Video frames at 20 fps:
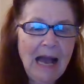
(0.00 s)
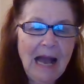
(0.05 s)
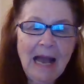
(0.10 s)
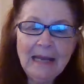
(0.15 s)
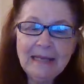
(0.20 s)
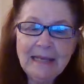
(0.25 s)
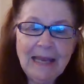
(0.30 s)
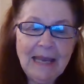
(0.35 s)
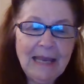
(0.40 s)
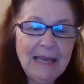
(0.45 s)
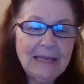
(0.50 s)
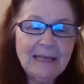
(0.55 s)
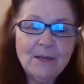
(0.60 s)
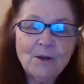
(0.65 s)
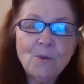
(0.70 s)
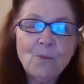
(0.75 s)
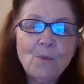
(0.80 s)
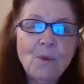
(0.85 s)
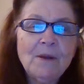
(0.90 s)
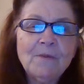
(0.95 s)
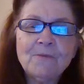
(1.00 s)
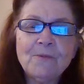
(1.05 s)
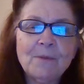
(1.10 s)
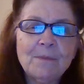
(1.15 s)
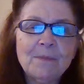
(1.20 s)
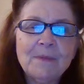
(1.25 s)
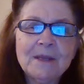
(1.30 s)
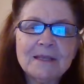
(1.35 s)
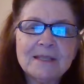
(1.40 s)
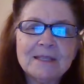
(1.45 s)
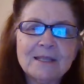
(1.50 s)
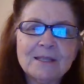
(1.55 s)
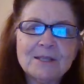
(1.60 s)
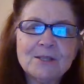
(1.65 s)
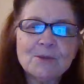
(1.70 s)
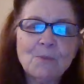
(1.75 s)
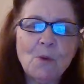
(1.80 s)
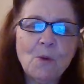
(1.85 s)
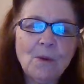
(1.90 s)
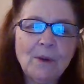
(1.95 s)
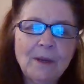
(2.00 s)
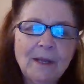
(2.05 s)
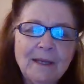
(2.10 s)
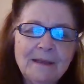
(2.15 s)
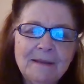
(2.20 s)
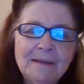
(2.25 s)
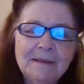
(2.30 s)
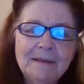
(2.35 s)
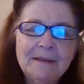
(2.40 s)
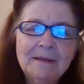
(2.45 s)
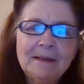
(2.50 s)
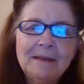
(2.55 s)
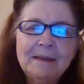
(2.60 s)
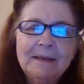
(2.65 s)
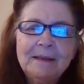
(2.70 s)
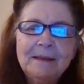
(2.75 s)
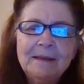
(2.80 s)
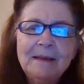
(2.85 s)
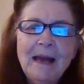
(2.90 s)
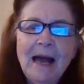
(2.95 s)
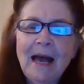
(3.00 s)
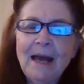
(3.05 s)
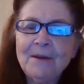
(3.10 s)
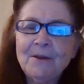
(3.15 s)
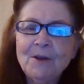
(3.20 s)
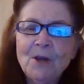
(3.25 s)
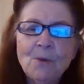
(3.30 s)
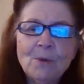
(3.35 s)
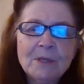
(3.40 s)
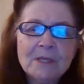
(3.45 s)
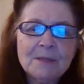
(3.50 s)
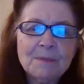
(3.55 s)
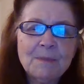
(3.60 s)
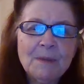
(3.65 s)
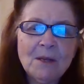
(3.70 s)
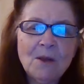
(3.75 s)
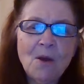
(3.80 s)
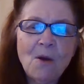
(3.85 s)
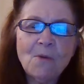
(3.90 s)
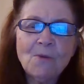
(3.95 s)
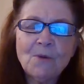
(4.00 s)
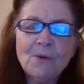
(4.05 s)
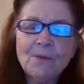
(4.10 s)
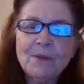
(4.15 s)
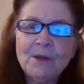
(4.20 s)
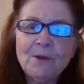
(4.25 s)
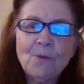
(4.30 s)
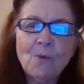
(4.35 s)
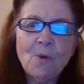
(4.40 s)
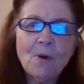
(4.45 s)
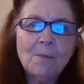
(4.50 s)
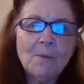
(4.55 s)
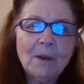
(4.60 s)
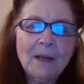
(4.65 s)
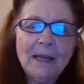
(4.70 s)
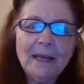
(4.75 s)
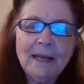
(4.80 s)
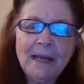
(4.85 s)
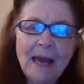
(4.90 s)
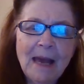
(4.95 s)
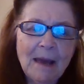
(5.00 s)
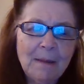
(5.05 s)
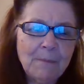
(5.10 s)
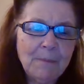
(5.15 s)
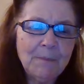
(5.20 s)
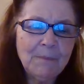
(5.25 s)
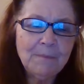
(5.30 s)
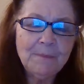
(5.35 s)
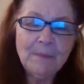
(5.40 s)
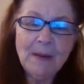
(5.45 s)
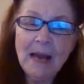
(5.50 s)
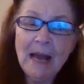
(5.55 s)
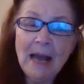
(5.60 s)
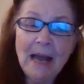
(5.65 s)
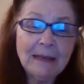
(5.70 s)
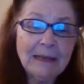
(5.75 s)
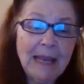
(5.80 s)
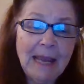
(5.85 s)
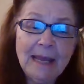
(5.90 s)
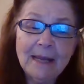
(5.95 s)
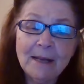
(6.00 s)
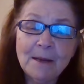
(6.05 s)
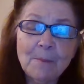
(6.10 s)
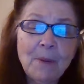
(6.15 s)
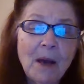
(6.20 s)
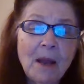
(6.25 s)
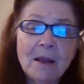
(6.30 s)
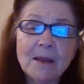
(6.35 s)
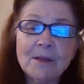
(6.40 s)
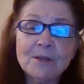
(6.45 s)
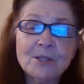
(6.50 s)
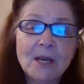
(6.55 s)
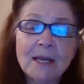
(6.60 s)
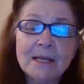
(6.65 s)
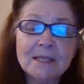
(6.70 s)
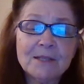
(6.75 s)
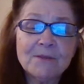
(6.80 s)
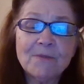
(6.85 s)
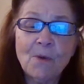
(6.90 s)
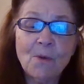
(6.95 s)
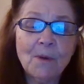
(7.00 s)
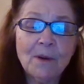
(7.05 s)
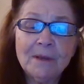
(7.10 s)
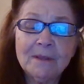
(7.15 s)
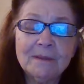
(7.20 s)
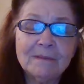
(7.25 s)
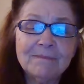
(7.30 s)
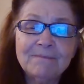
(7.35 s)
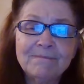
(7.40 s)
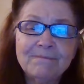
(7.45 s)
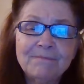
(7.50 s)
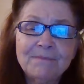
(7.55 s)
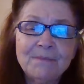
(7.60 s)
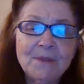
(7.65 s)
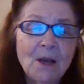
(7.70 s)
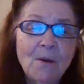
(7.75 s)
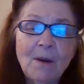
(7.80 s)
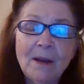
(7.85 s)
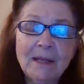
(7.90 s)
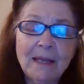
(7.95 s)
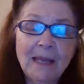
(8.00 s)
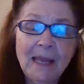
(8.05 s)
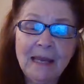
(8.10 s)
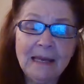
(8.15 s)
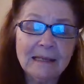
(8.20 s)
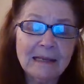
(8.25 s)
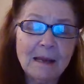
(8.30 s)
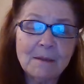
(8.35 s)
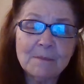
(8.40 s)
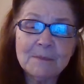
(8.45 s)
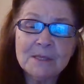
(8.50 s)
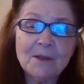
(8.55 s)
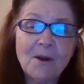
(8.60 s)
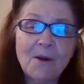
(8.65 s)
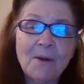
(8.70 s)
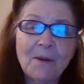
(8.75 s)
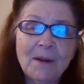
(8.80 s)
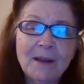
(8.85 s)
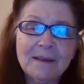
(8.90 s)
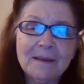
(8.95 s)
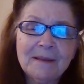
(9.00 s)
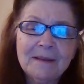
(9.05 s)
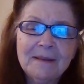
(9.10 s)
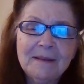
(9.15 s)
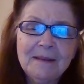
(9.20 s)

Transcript: I can't get away from this this morning. I know it's been longer than normal, and I, I can't apologize for it. No, I can't. I'm sorry.